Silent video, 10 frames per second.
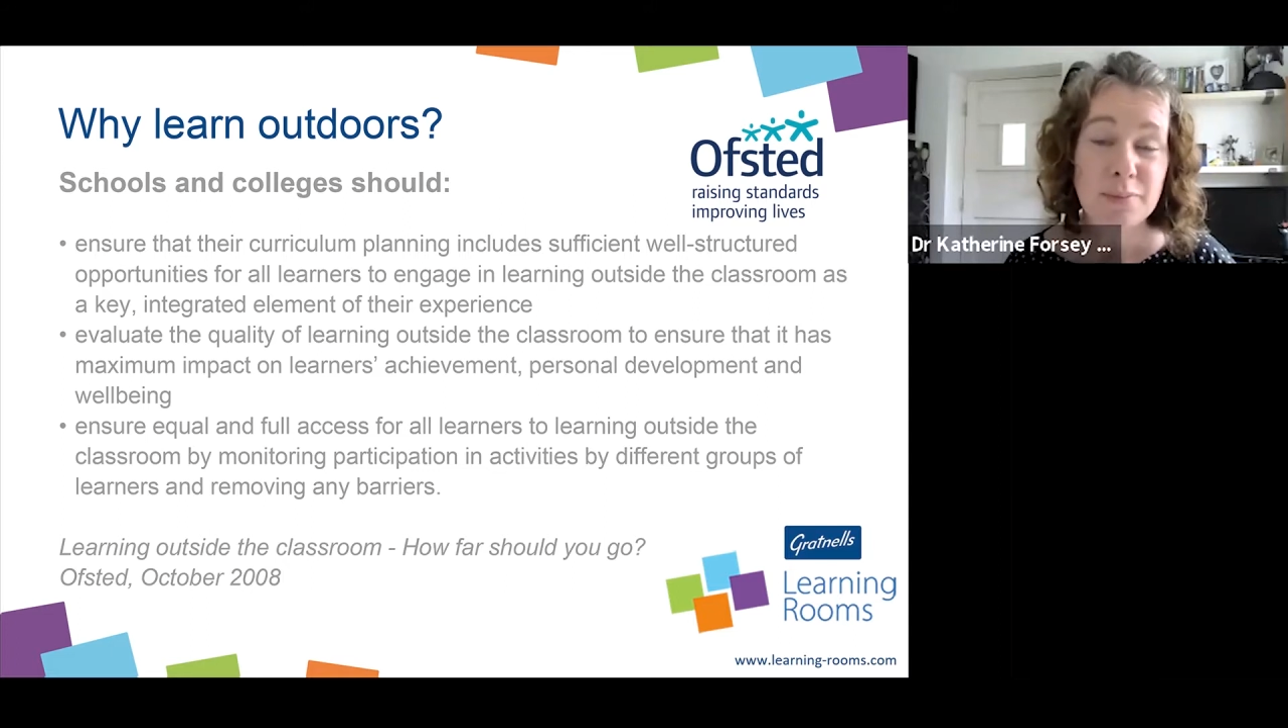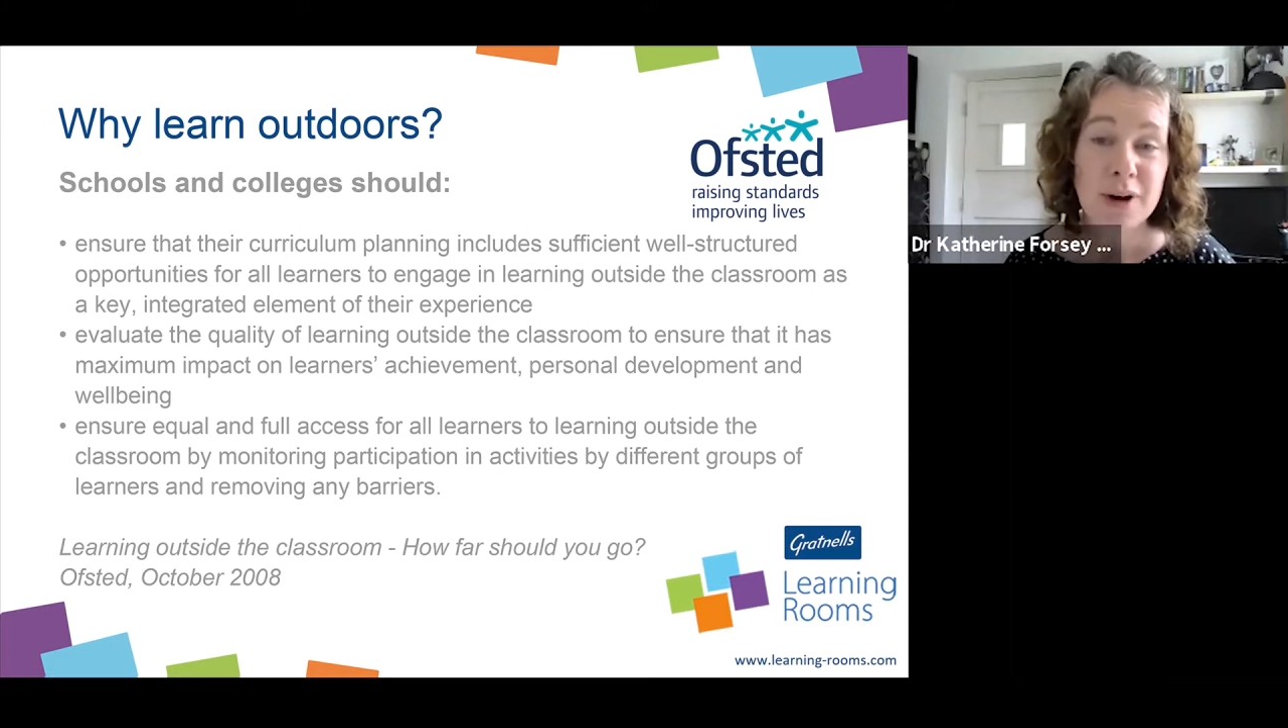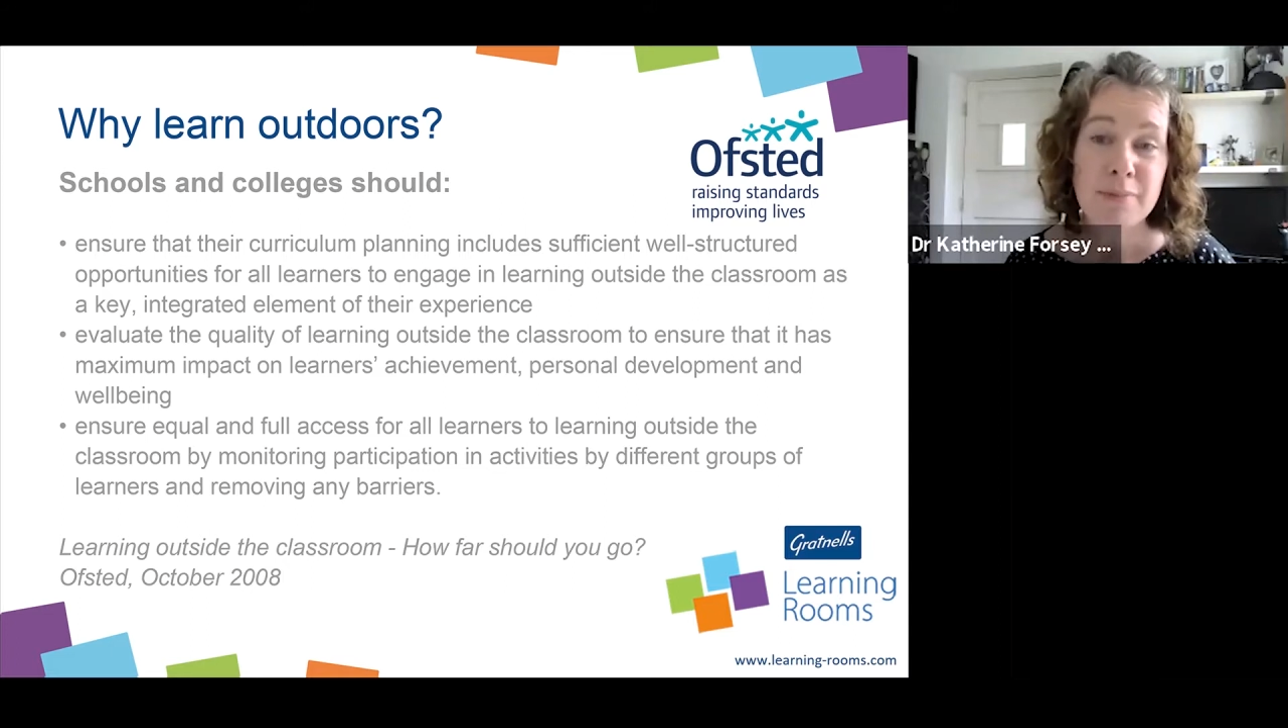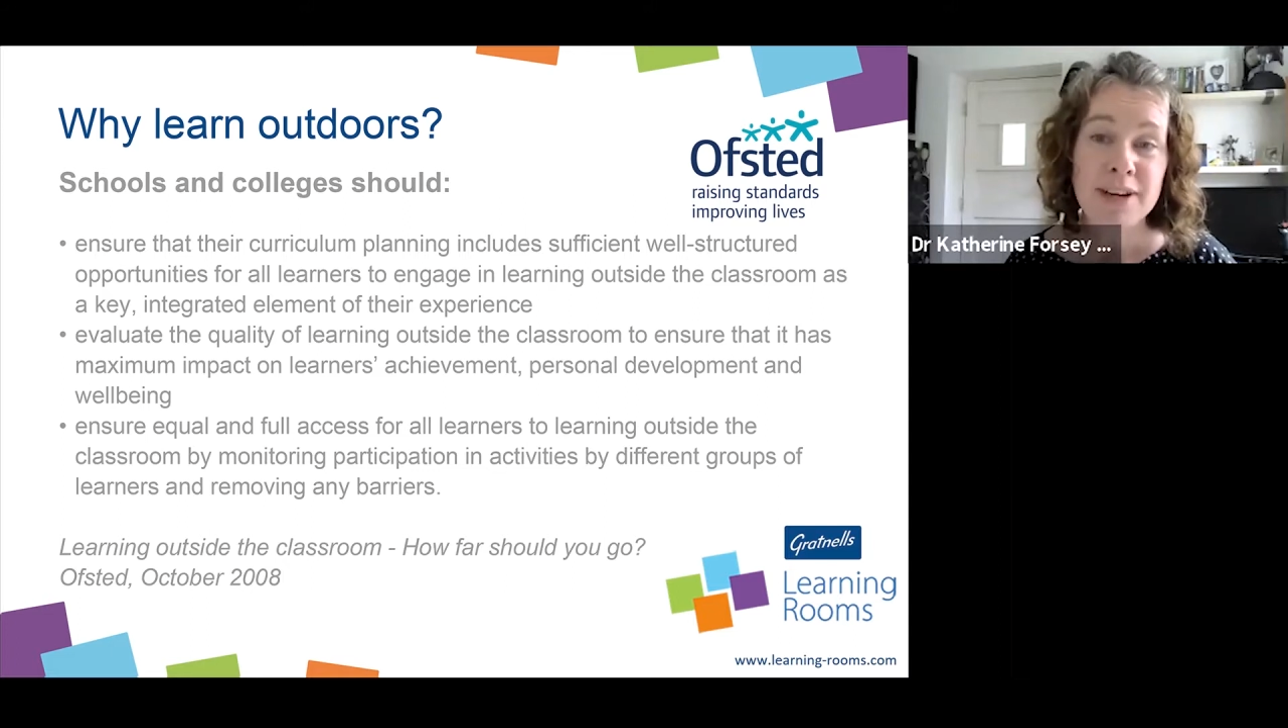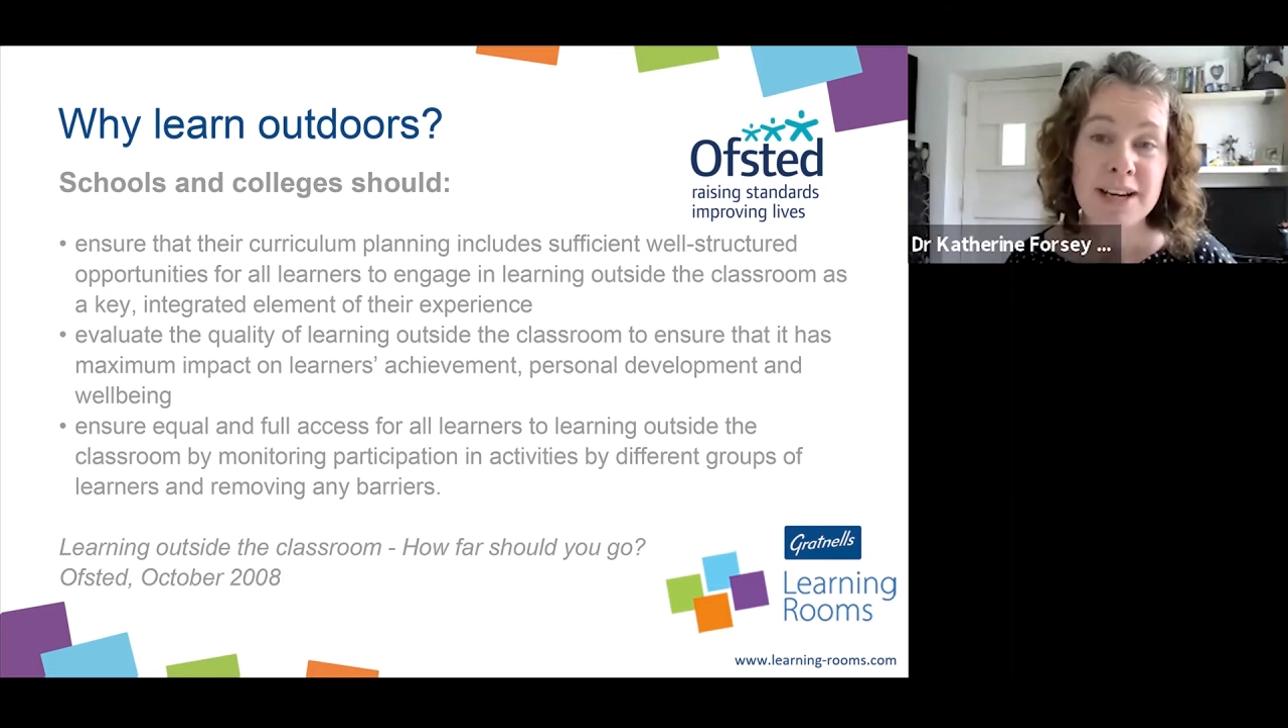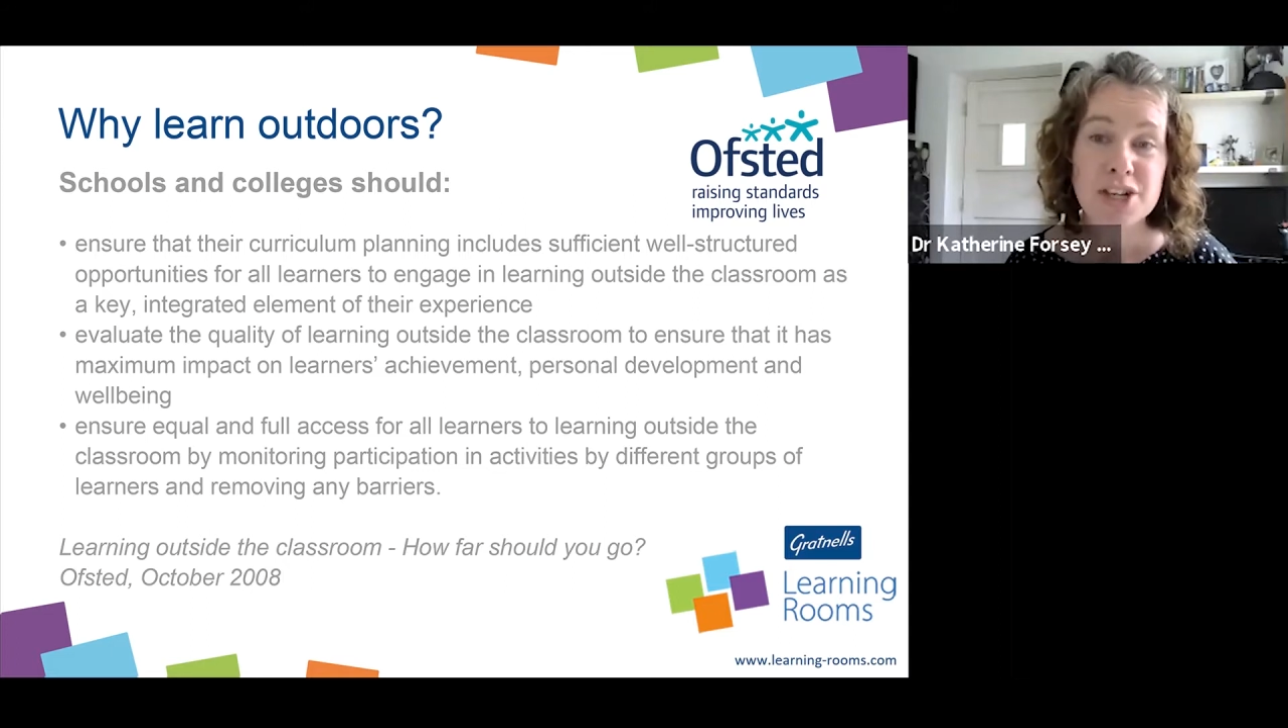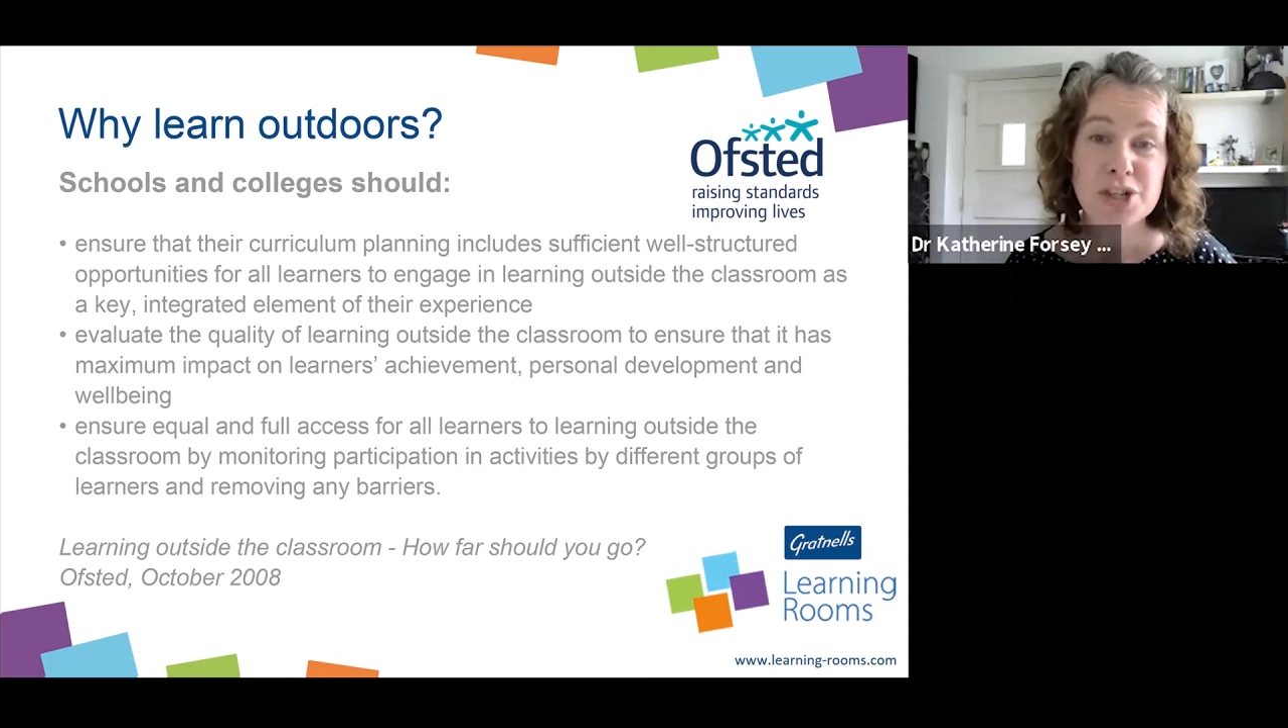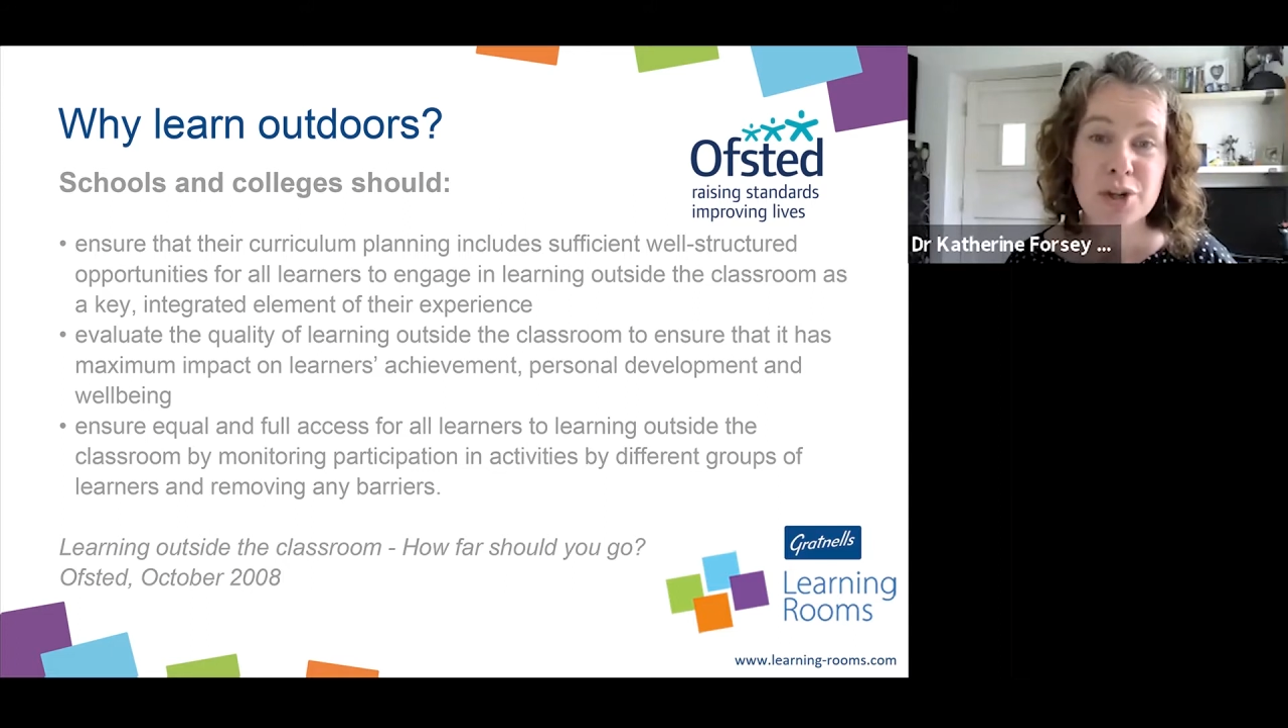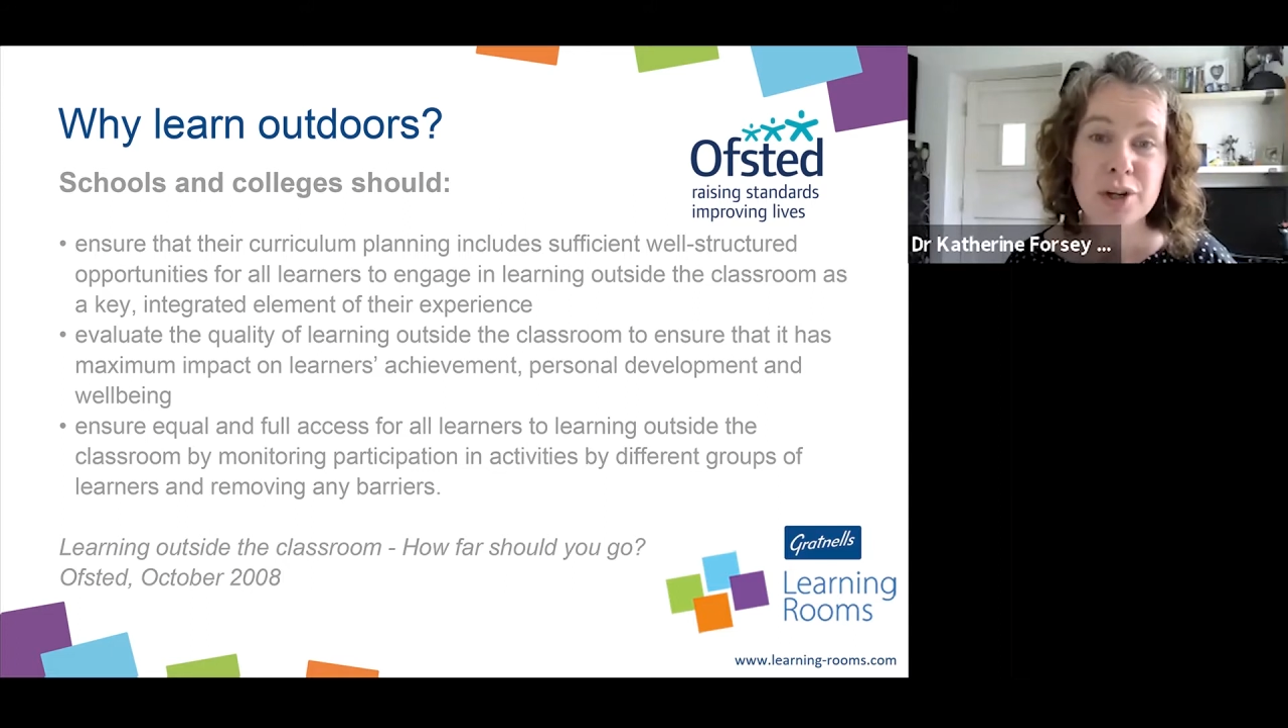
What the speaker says: Primary National